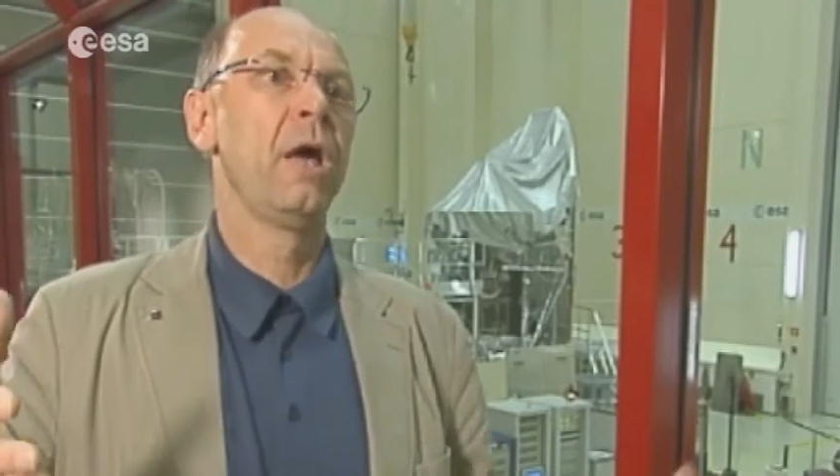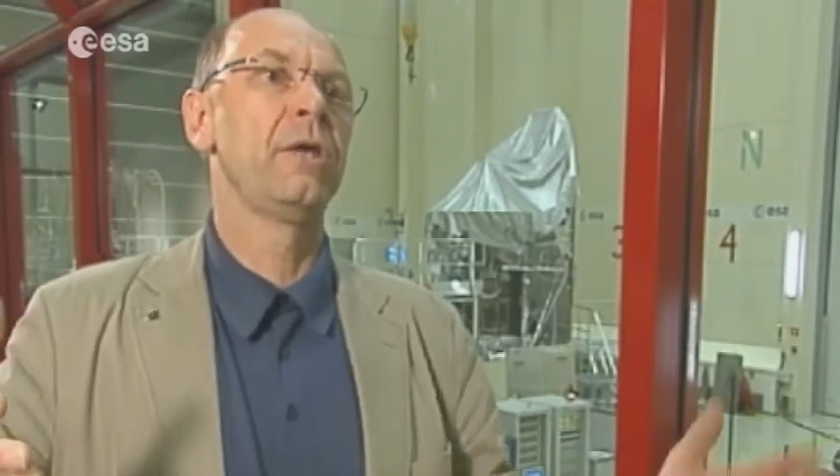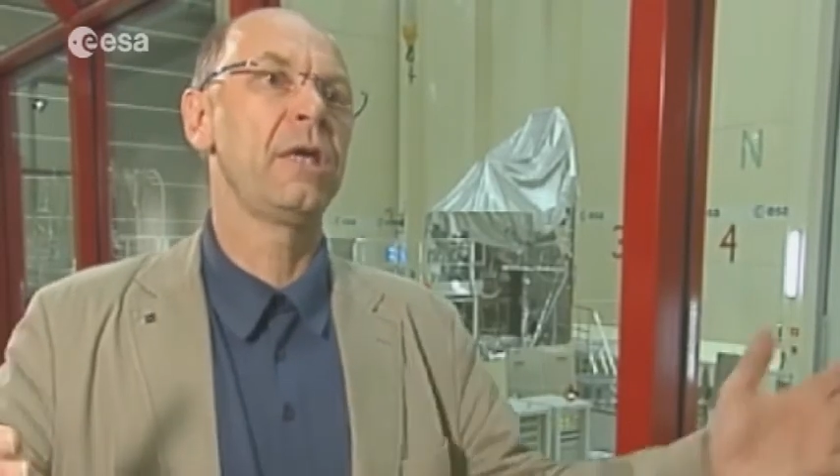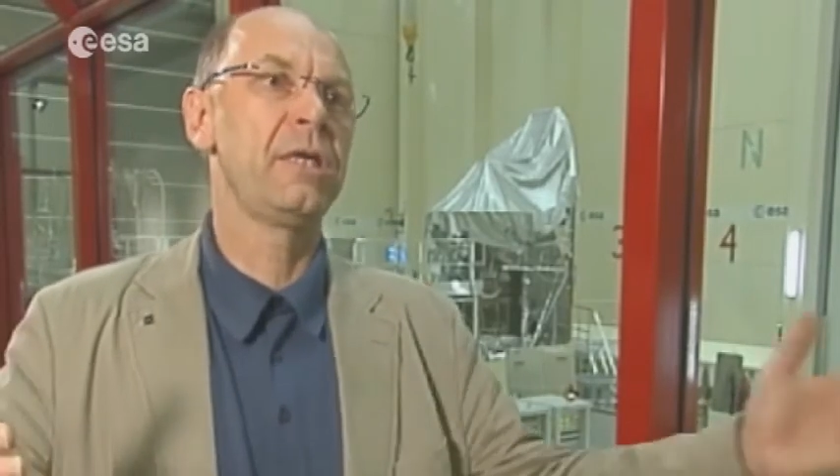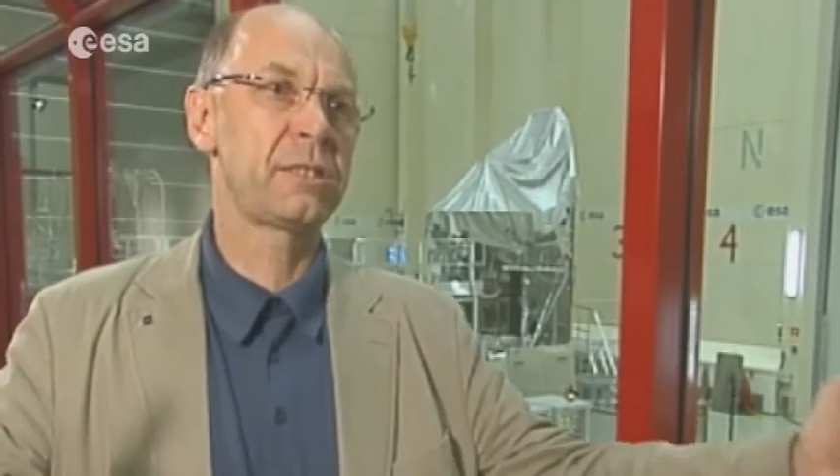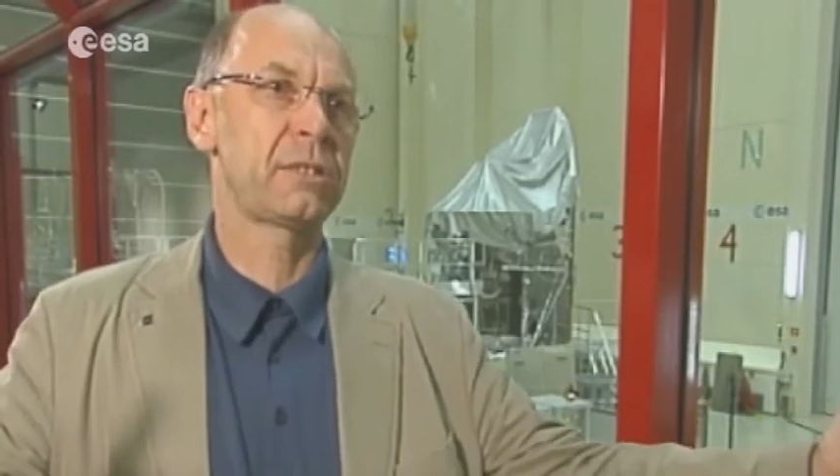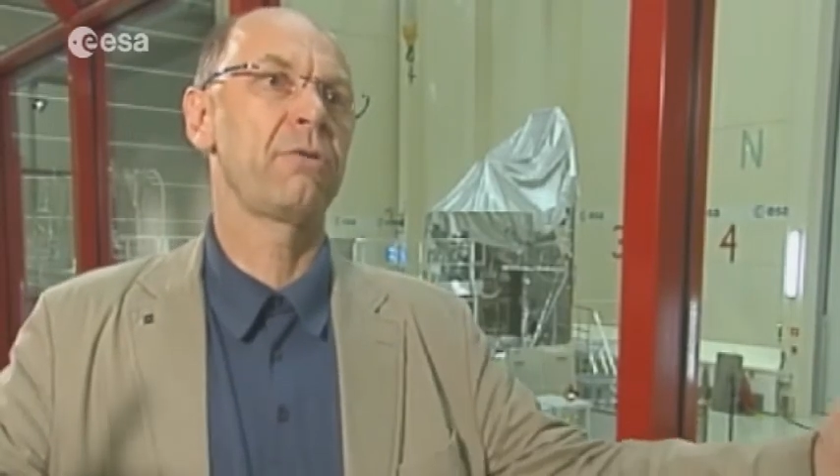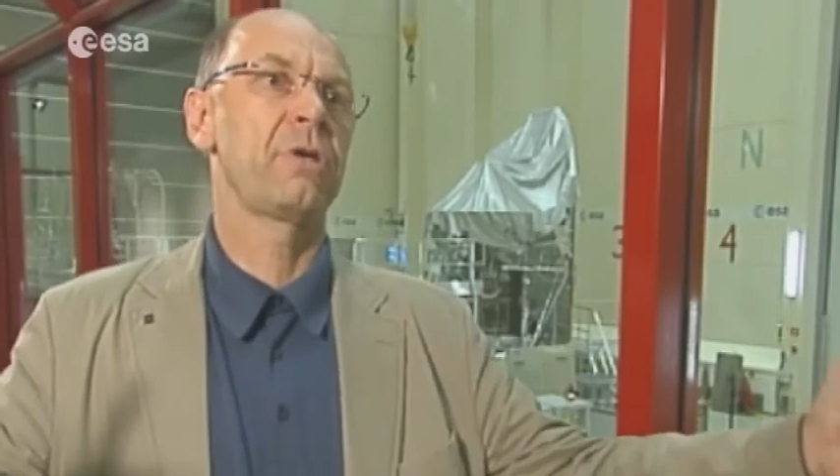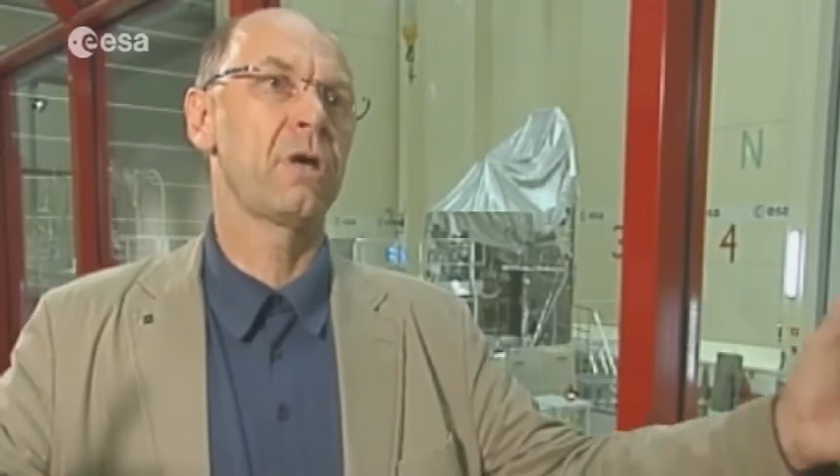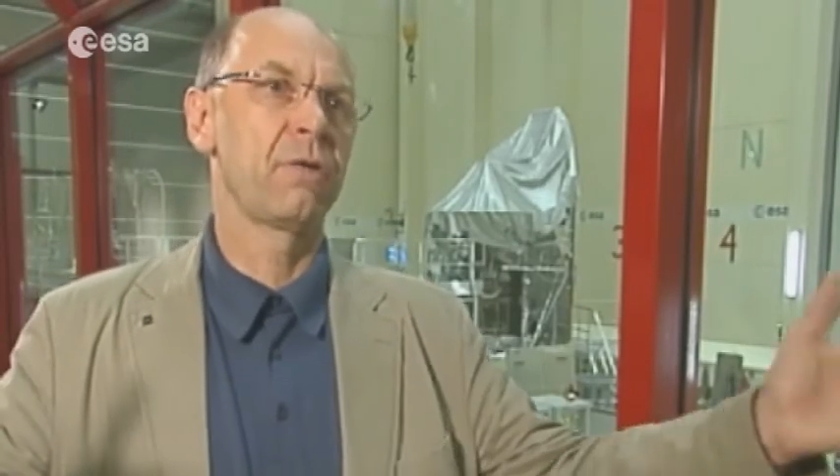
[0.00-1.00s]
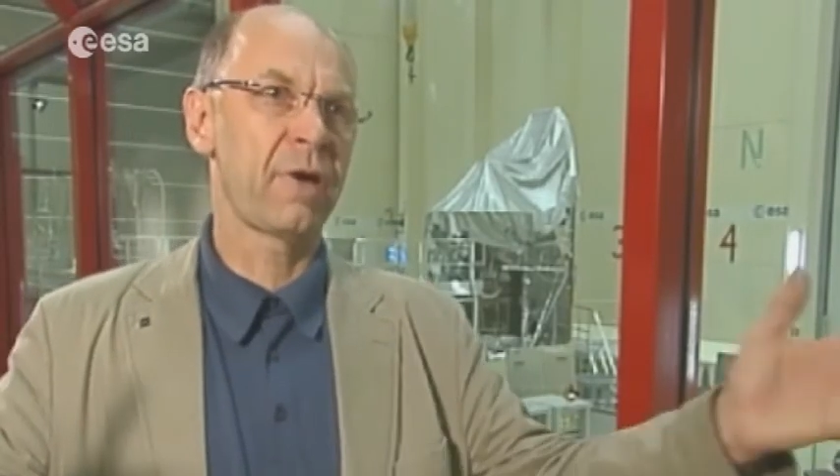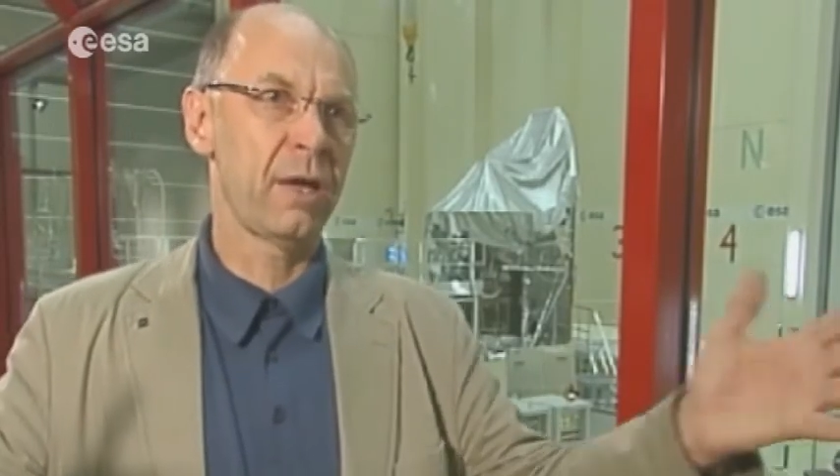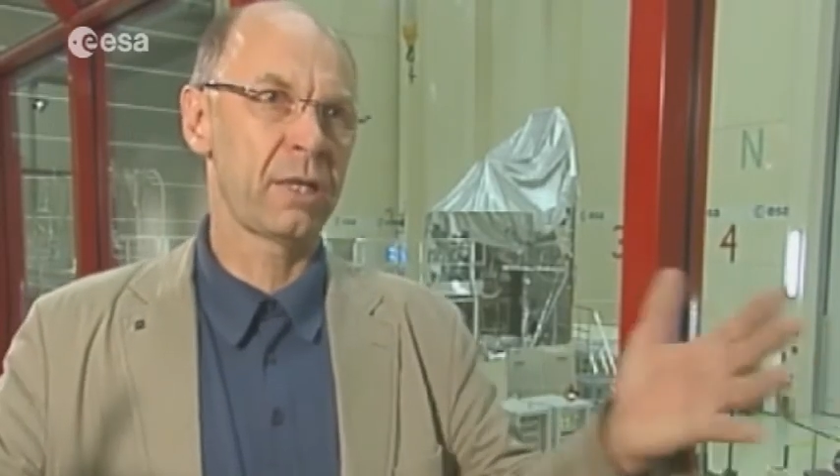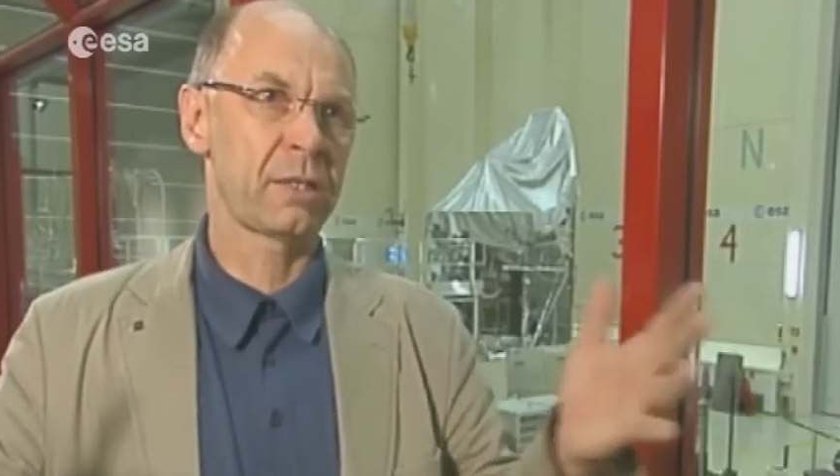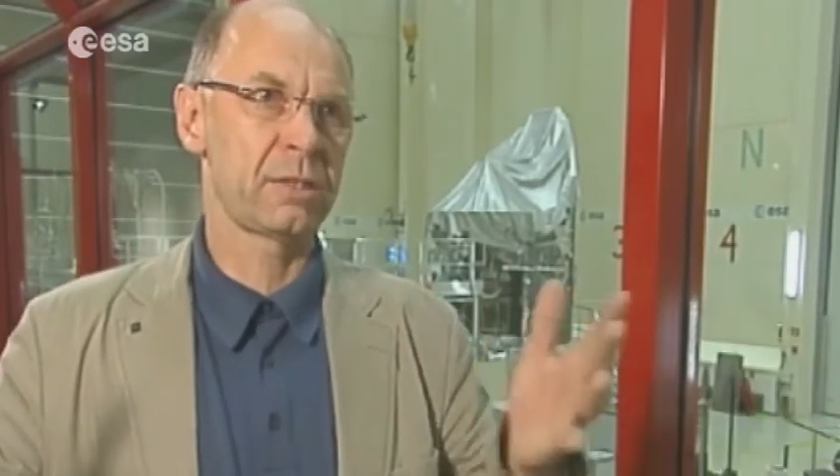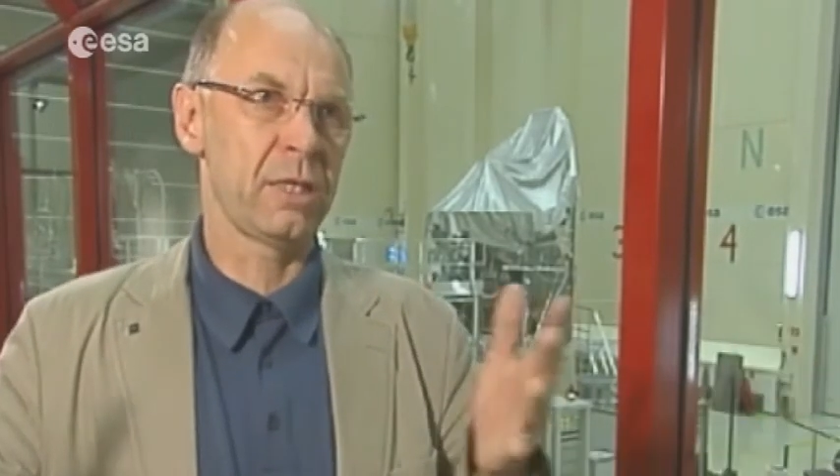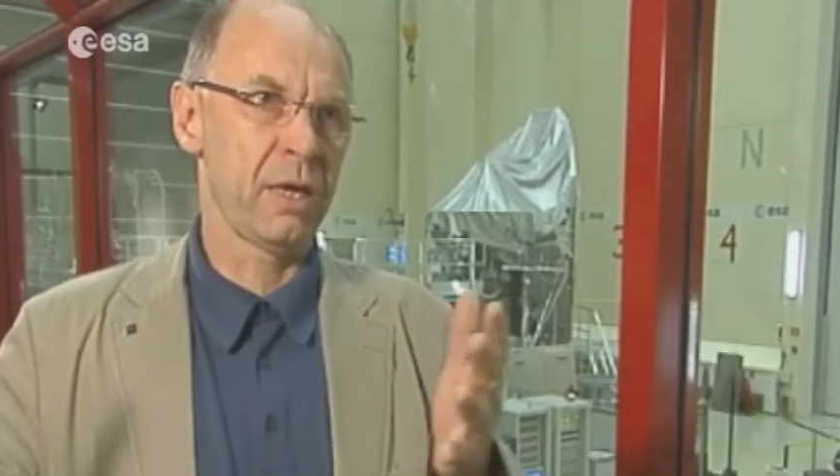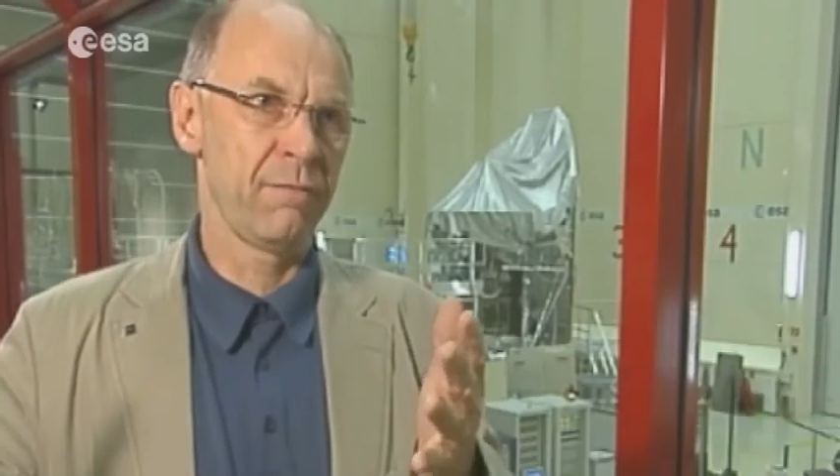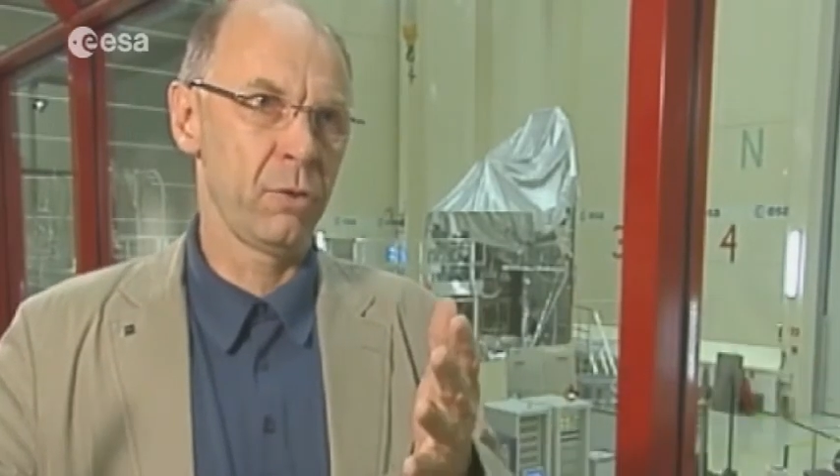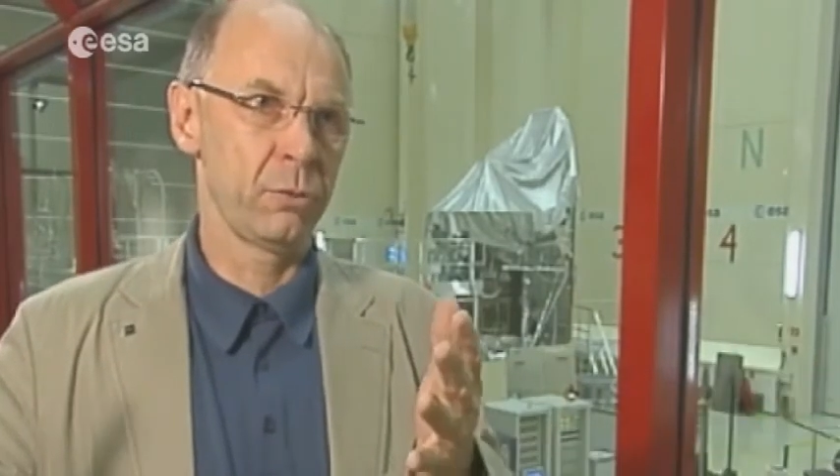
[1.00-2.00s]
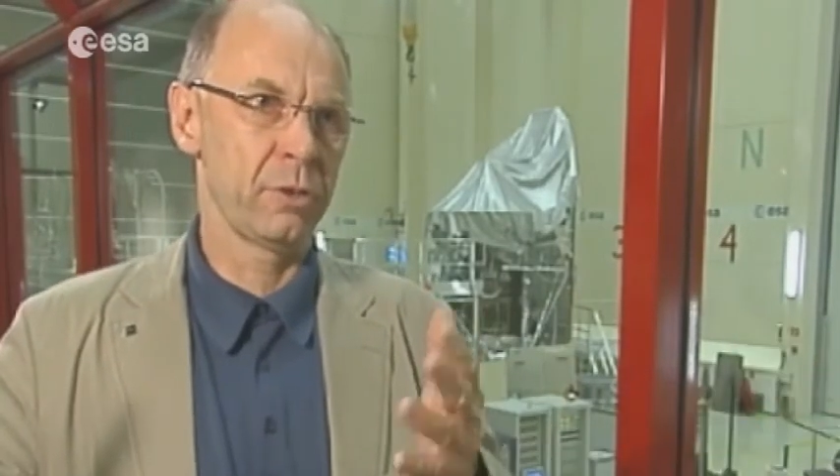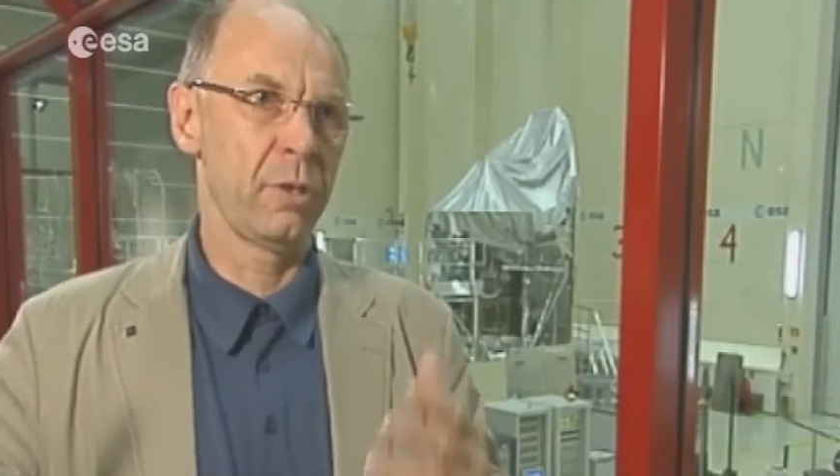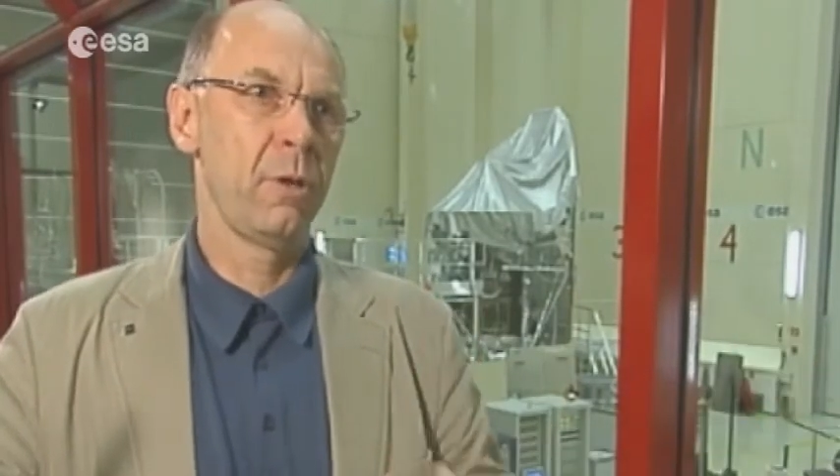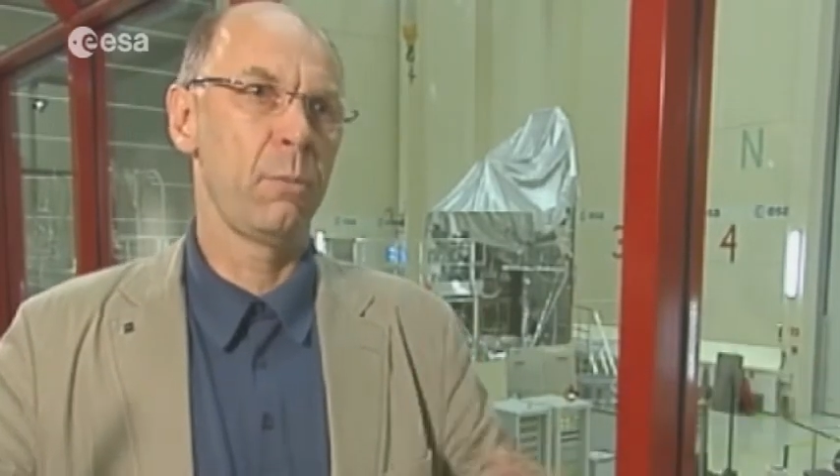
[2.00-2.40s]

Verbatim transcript: the history of galaxy evolution.